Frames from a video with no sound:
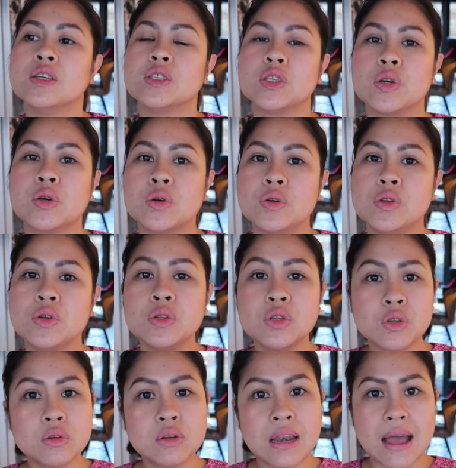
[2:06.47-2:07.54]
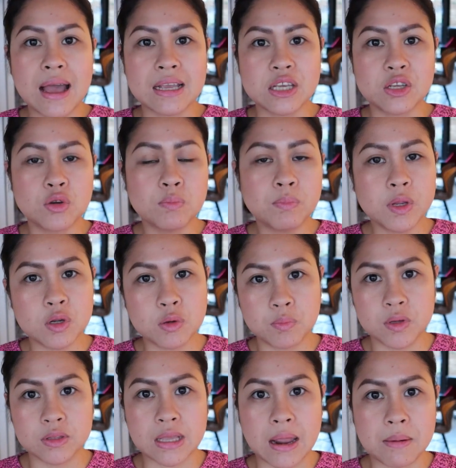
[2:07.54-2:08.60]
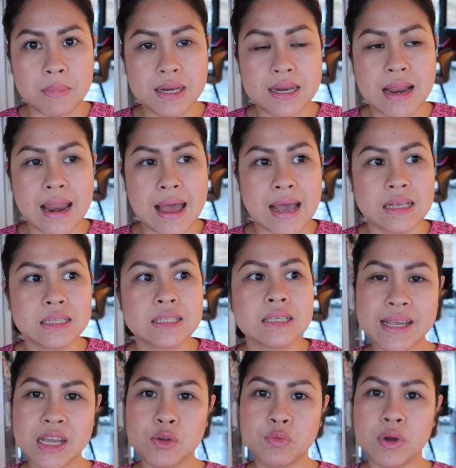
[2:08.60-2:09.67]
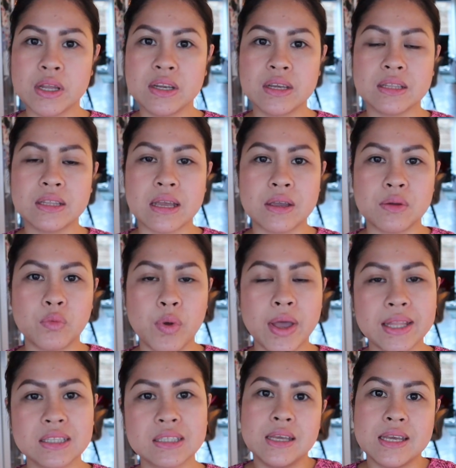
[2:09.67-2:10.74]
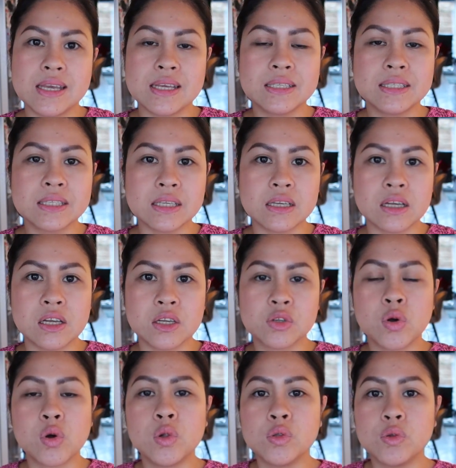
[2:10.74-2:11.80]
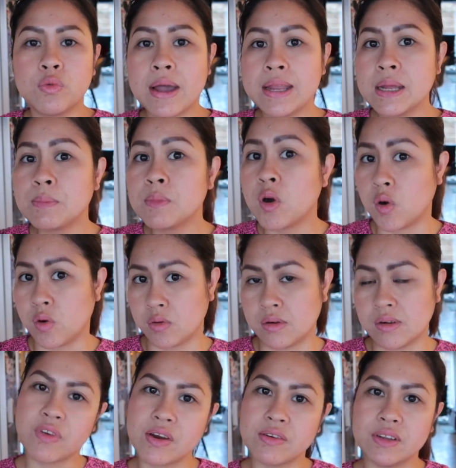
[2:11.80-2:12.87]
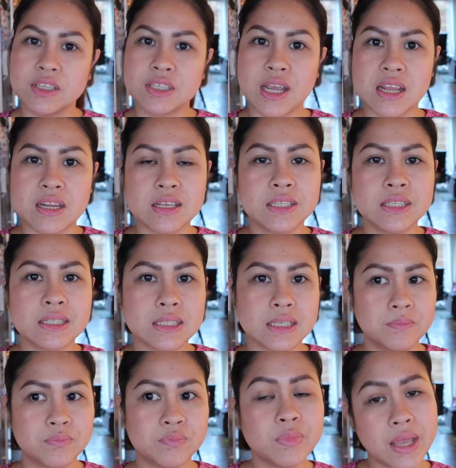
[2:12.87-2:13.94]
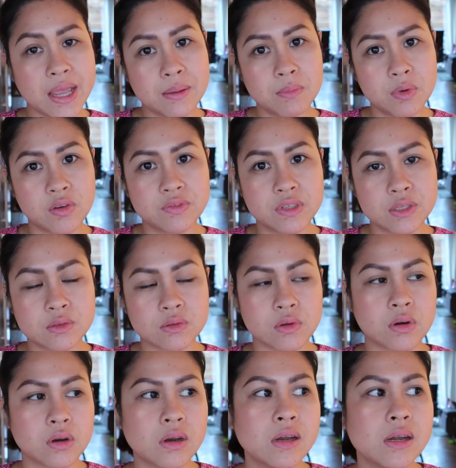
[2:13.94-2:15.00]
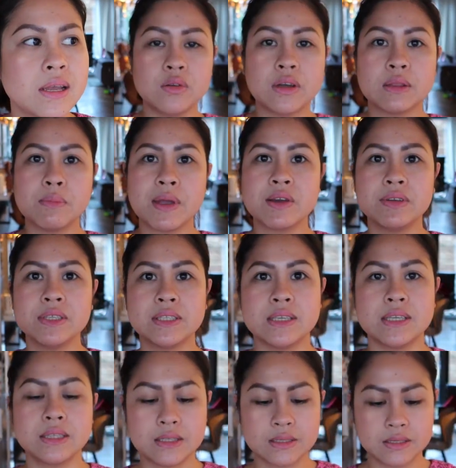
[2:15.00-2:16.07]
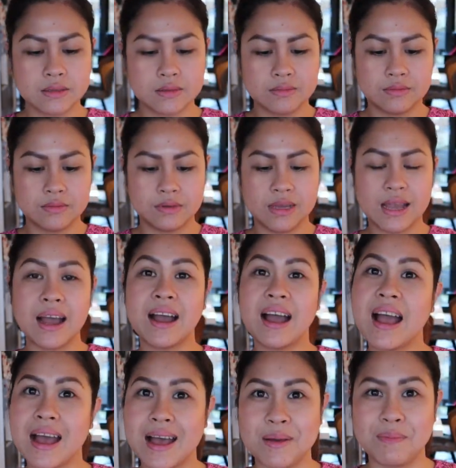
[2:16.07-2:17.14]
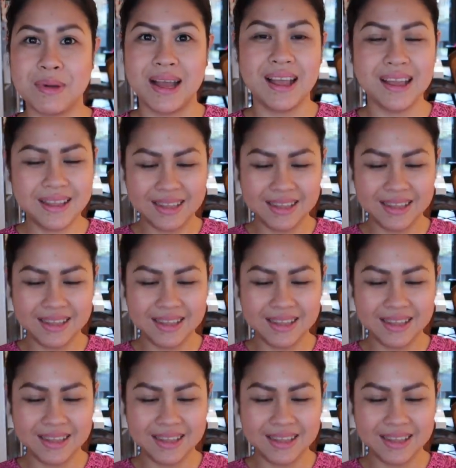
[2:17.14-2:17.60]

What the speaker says: So, yun yung lagi kong pinupuntahan madalas. Second one that I went is called Wanam Home. Very Chinese name of the store. Look at my receipts. Ang haba.